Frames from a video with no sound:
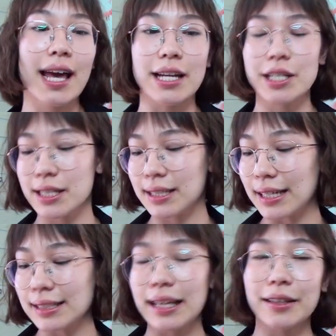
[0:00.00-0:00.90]
And she
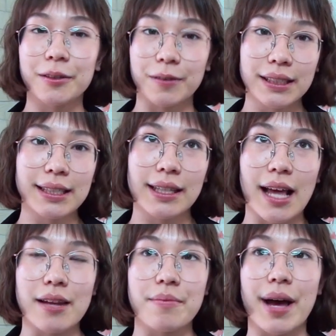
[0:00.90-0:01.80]
says that the reason
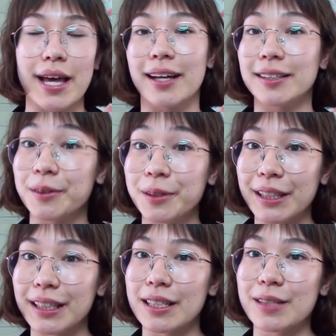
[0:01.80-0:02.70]
that men
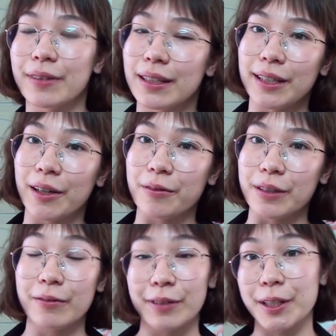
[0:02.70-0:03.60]
associate this feeling of
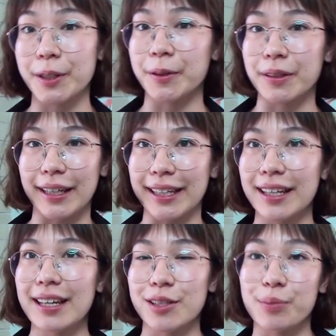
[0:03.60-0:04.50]

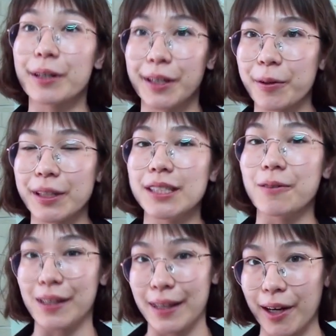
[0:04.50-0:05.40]
superiority
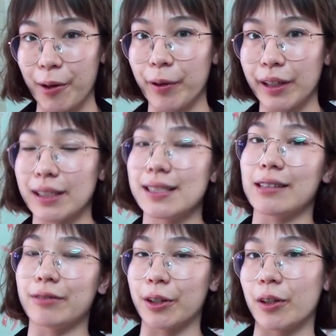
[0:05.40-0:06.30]
with their organs,
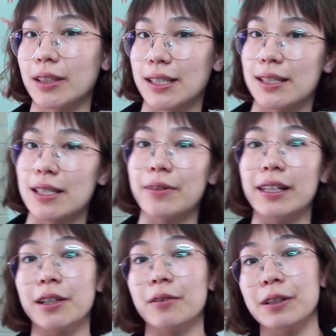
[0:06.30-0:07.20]
and for girls it's this
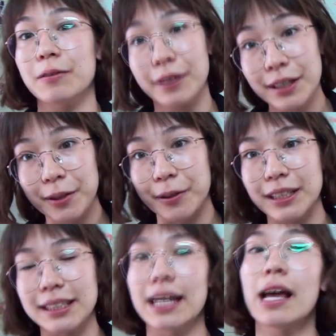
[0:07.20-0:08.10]
feeling of
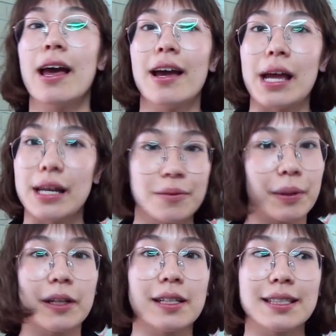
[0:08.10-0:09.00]
inferiority, is
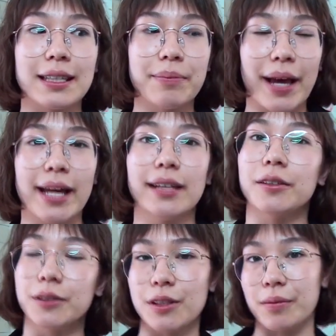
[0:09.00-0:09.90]
because men
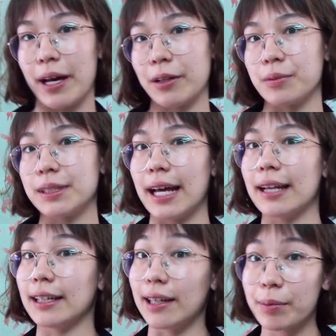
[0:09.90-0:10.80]
go to the bathroom
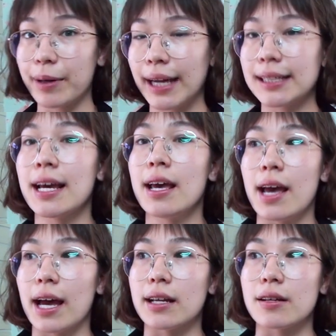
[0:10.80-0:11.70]
standing upright,
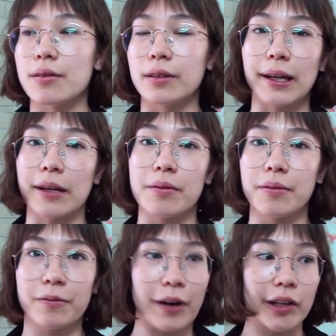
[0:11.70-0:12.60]
and like
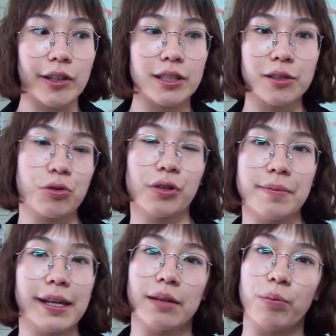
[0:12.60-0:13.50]
fathers usually
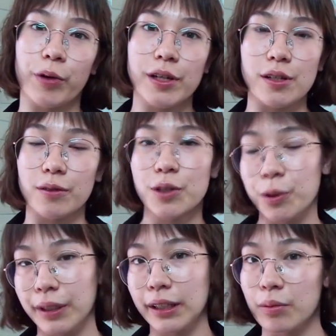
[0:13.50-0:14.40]
make a point of
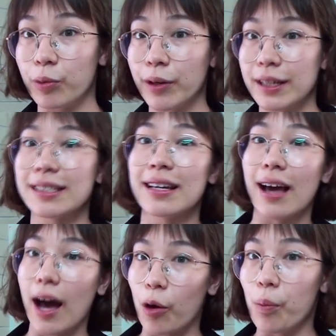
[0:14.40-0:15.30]
showing their boys
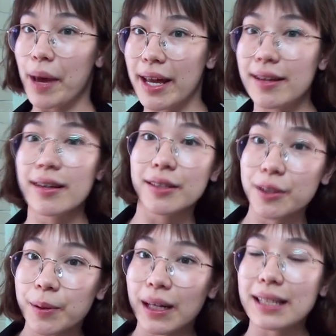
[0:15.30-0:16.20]
how men
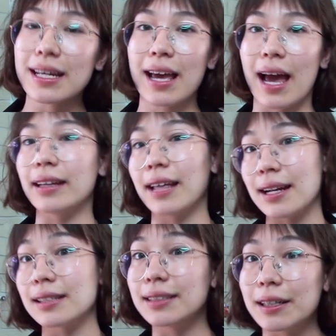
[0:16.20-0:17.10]
do it and that
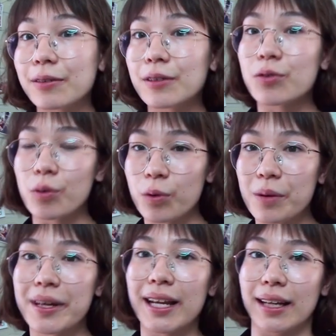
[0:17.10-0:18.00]
it's different from
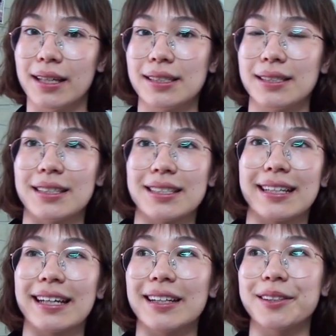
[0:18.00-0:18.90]
women, and it's this
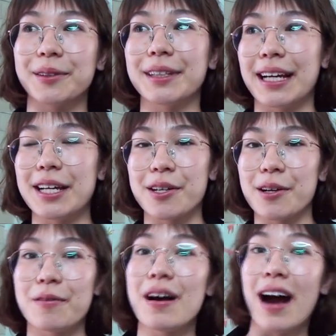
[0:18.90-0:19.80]
like association
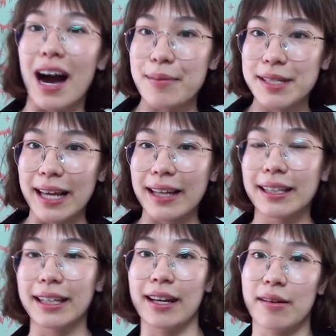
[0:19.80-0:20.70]
of I'm
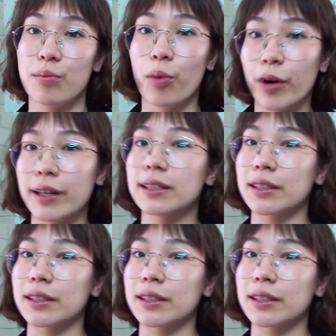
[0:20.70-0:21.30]
standing and I'm more in